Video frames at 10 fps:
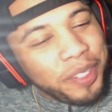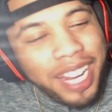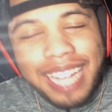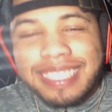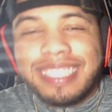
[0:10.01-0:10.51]

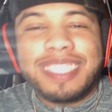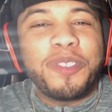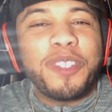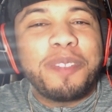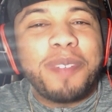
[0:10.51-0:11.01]
reacting to
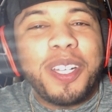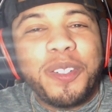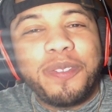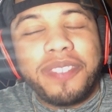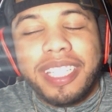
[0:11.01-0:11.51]
one of my
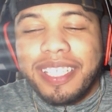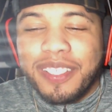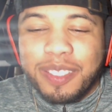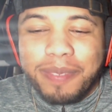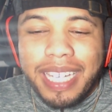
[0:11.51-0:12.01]
own
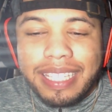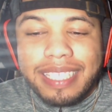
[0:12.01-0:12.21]
videos, man.